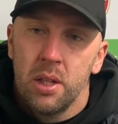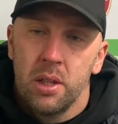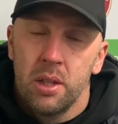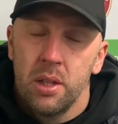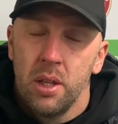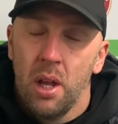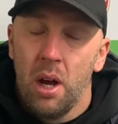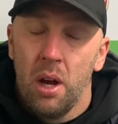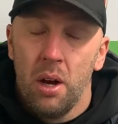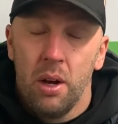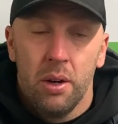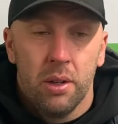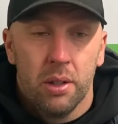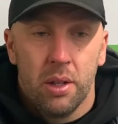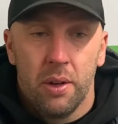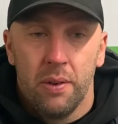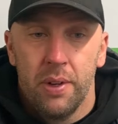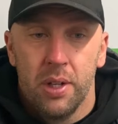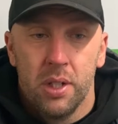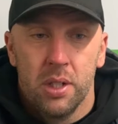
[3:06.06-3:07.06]
Or no, I
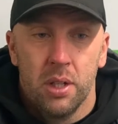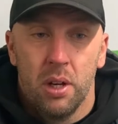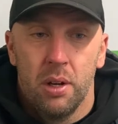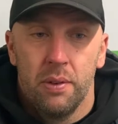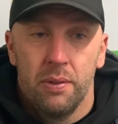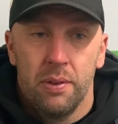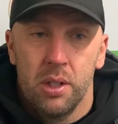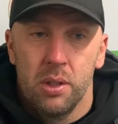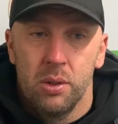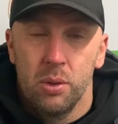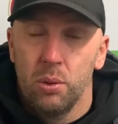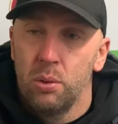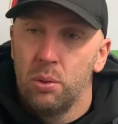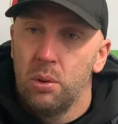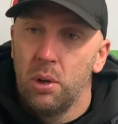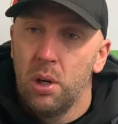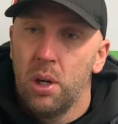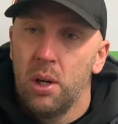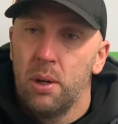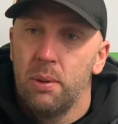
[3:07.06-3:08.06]
don't think so. I think it's
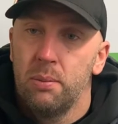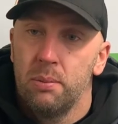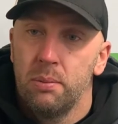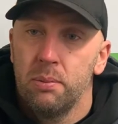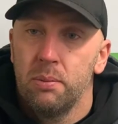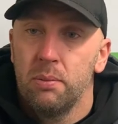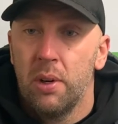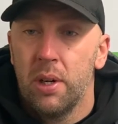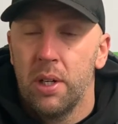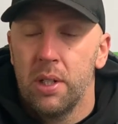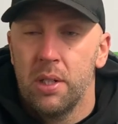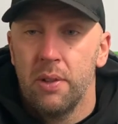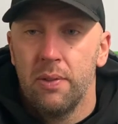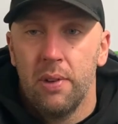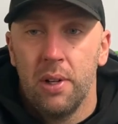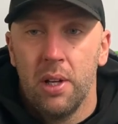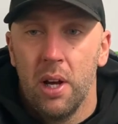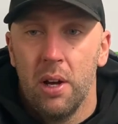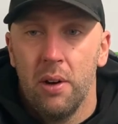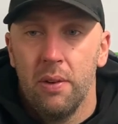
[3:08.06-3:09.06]
all
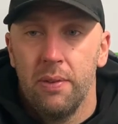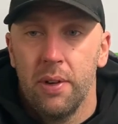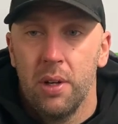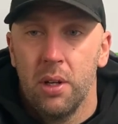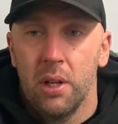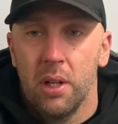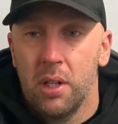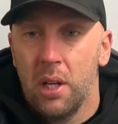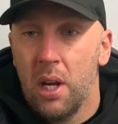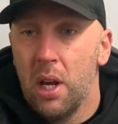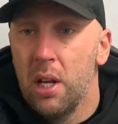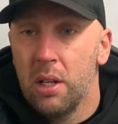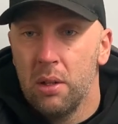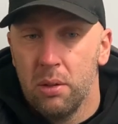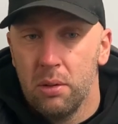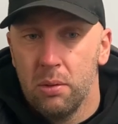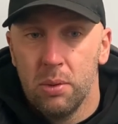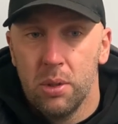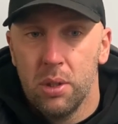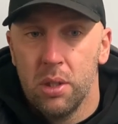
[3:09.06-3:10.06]
relatively healthy again,
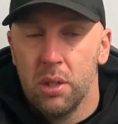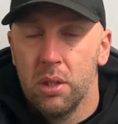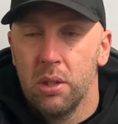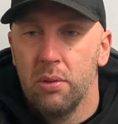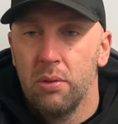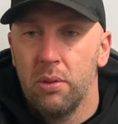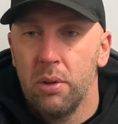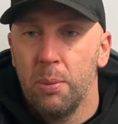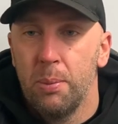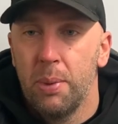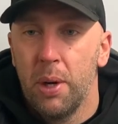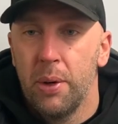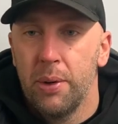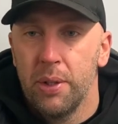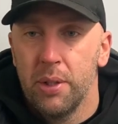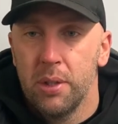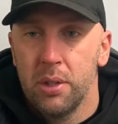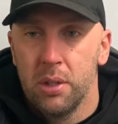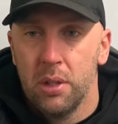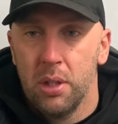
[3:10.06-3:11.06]
which is a real
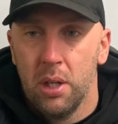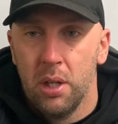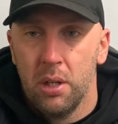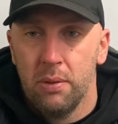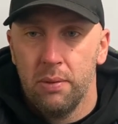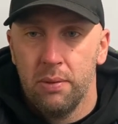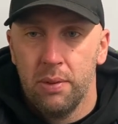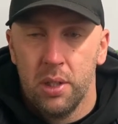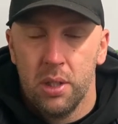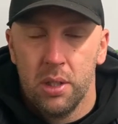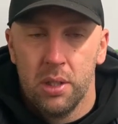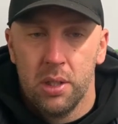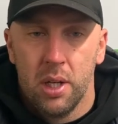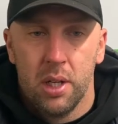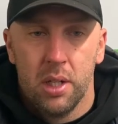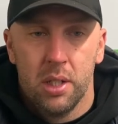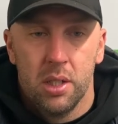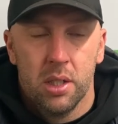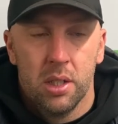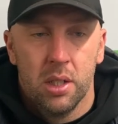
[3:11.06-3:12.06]
bonus for this
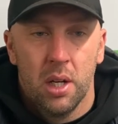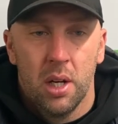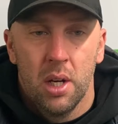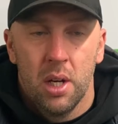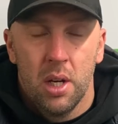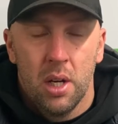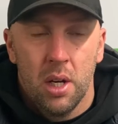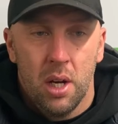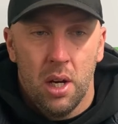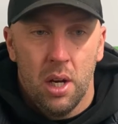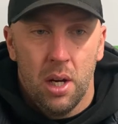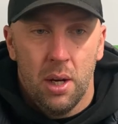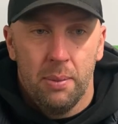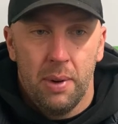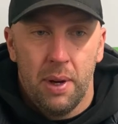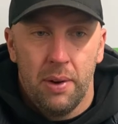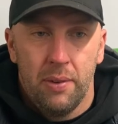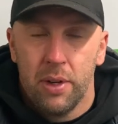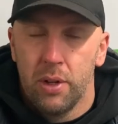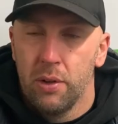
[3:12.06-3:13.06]
stage.
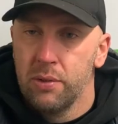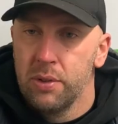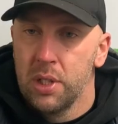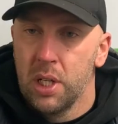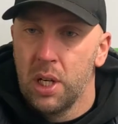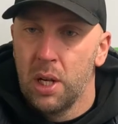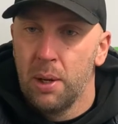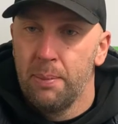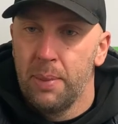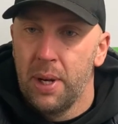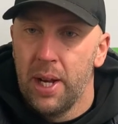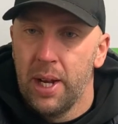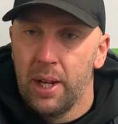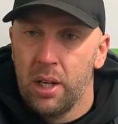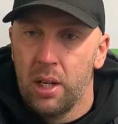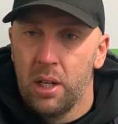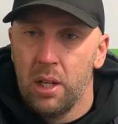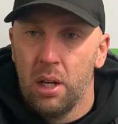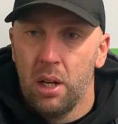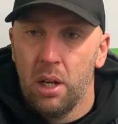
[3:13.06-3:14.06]
Aaron obviously come
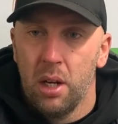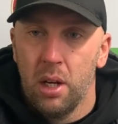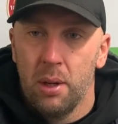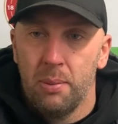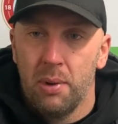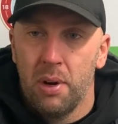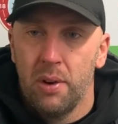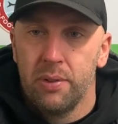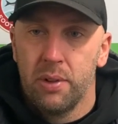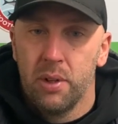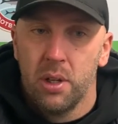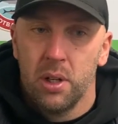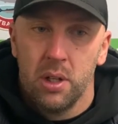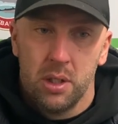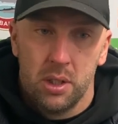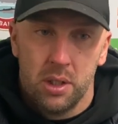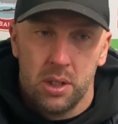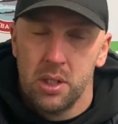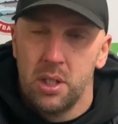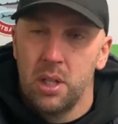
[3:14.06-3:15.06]
back after
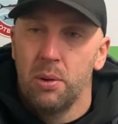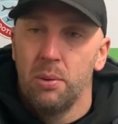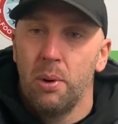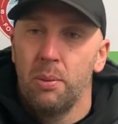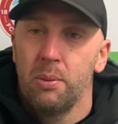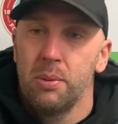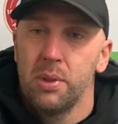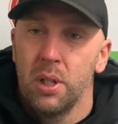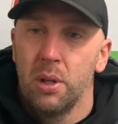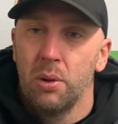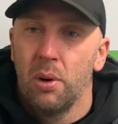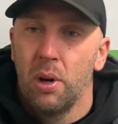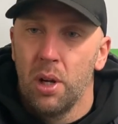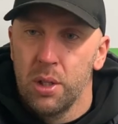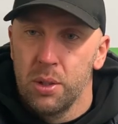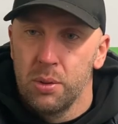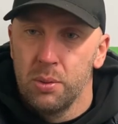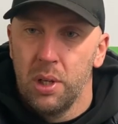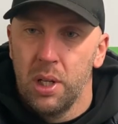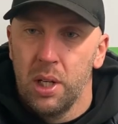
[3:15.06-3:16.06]
his little one was ill
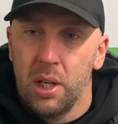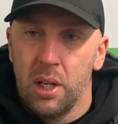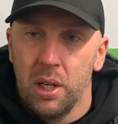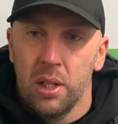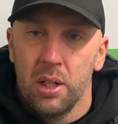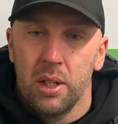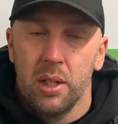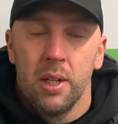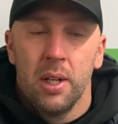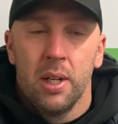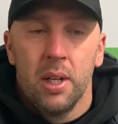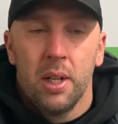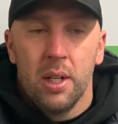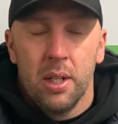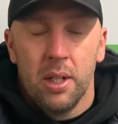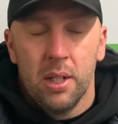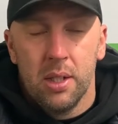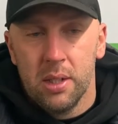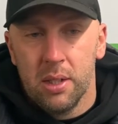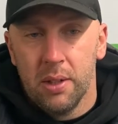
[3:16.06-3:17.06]
last week and
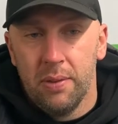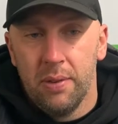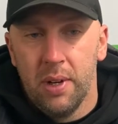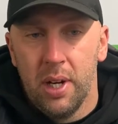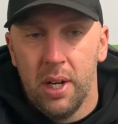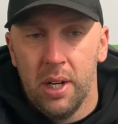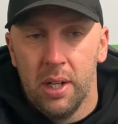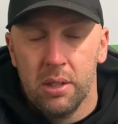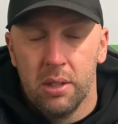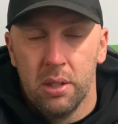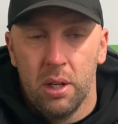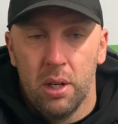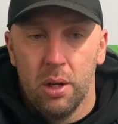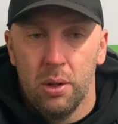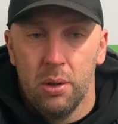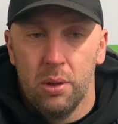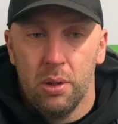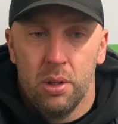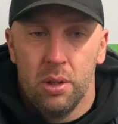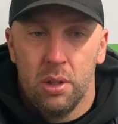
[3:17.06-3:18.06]
stuff like that.
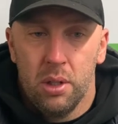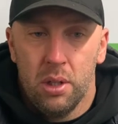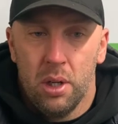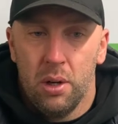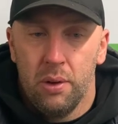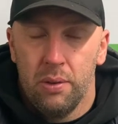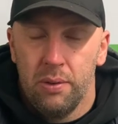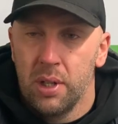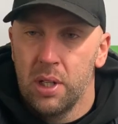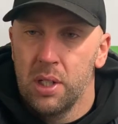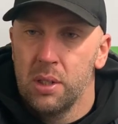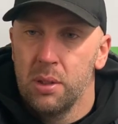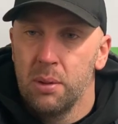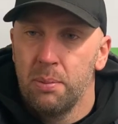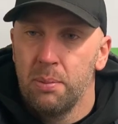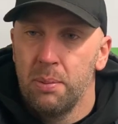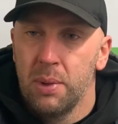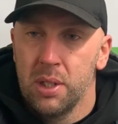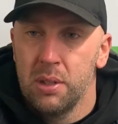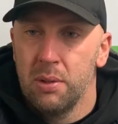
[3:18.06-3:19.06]
So yeah, I think he's a
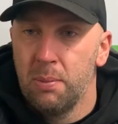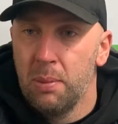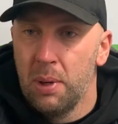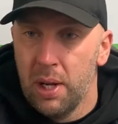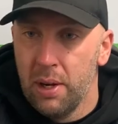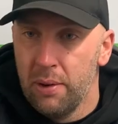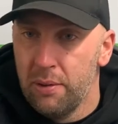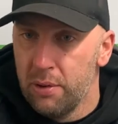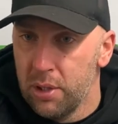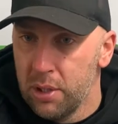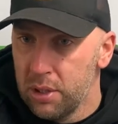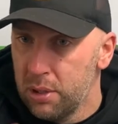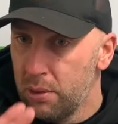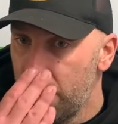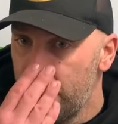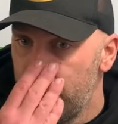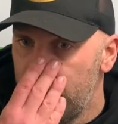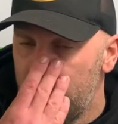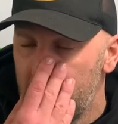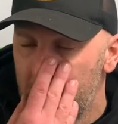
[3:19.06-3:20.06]
massive player for us to
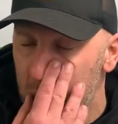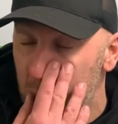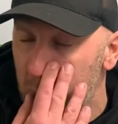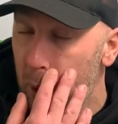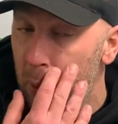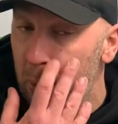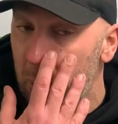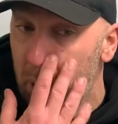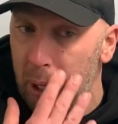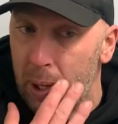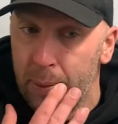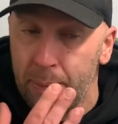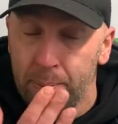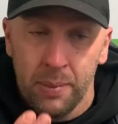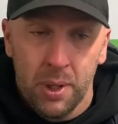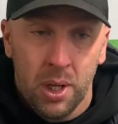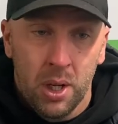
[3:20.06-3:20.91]
have back as well.